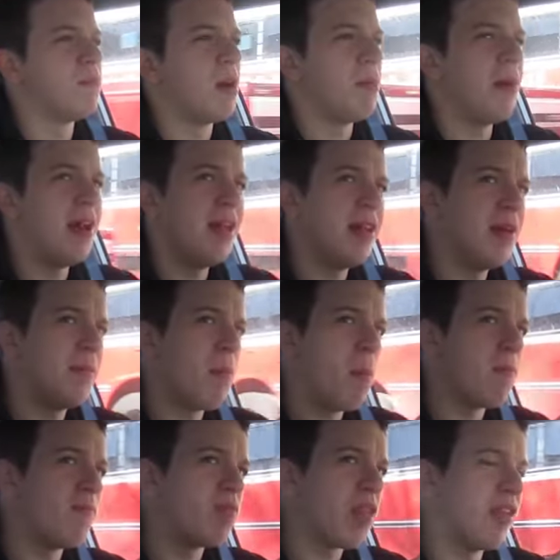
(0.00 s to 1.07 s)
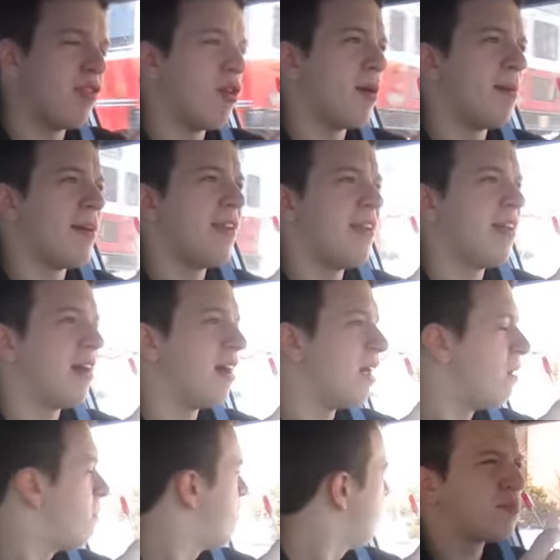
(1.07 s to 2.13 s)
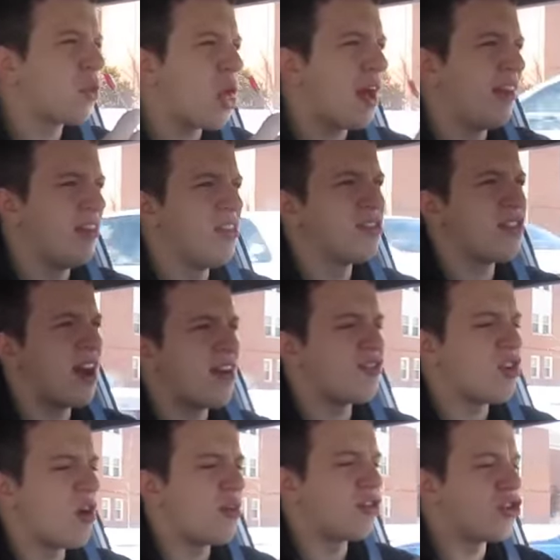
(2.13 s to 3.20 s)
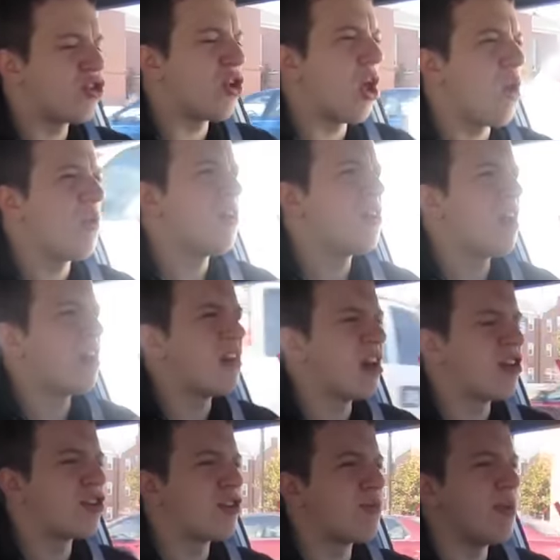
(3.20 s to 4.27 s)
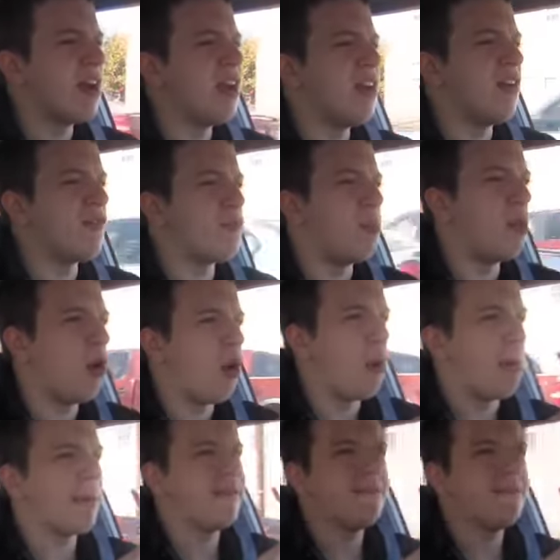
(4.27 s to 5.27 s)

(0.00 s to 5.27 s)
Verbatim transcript: I made it. Nobody died. And this guy's going slower than the speed of poop.